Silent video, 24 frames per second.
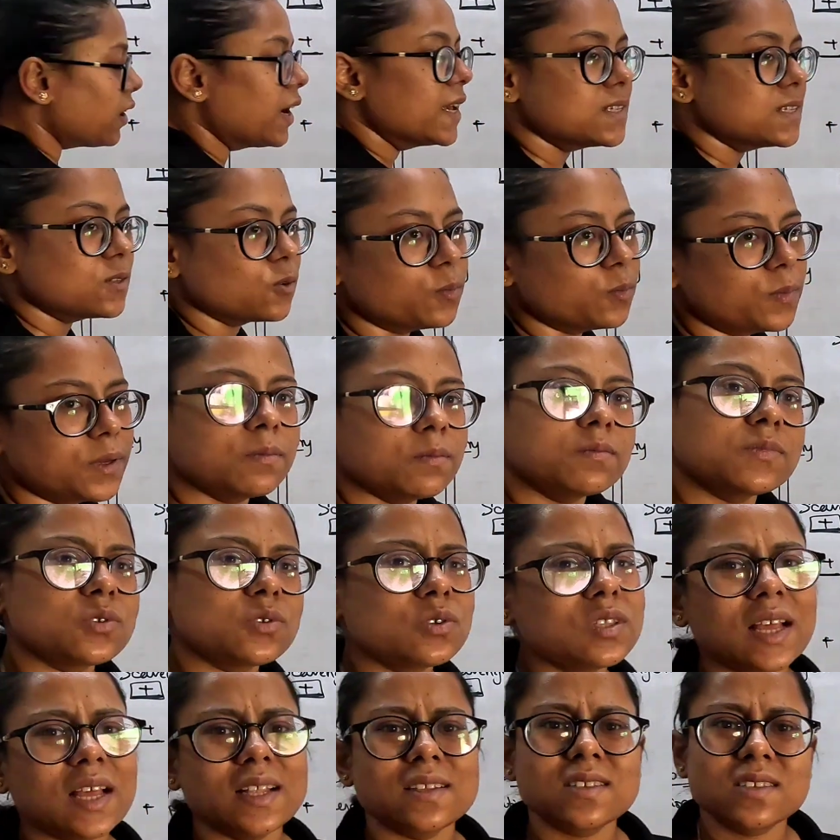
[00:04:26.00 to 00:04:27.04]
rhizobium.
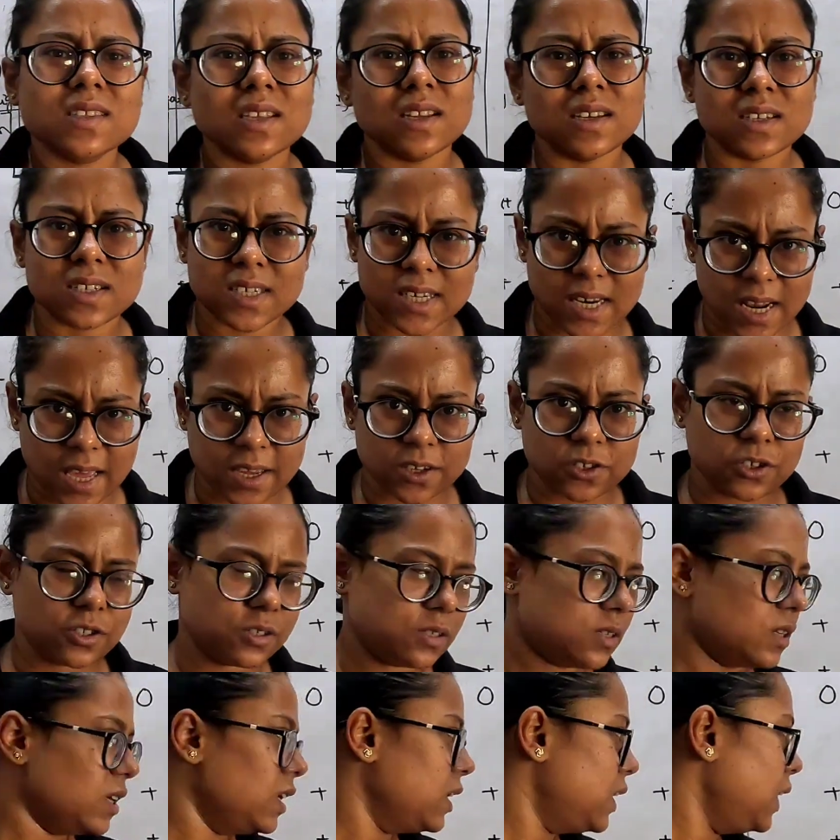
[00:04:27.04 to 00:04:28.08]
So that's the
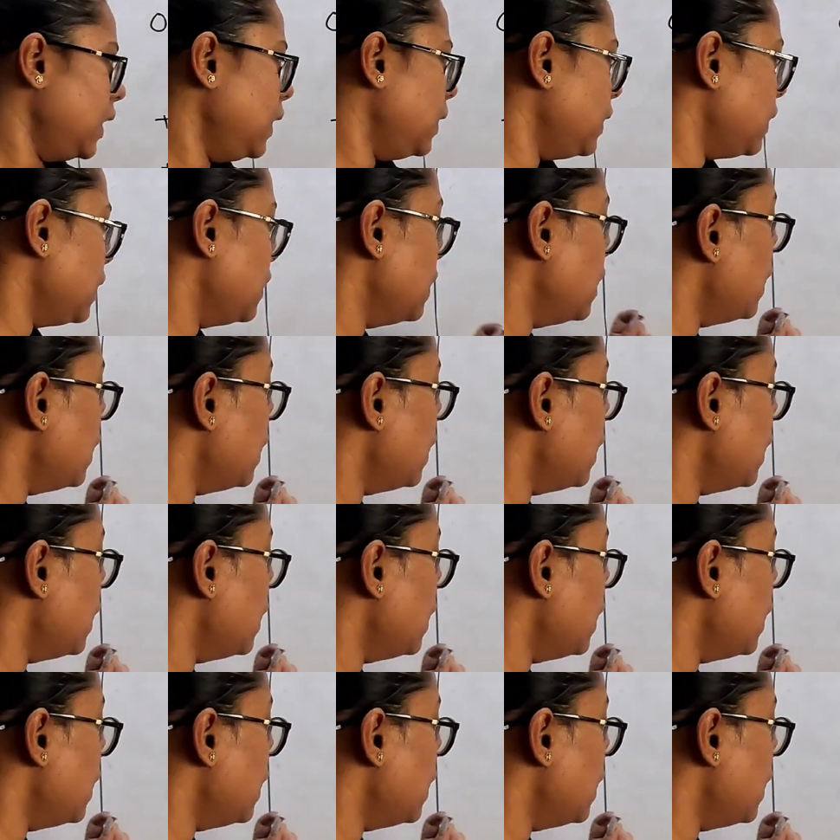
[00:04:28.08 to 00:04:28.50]
interaction, correct?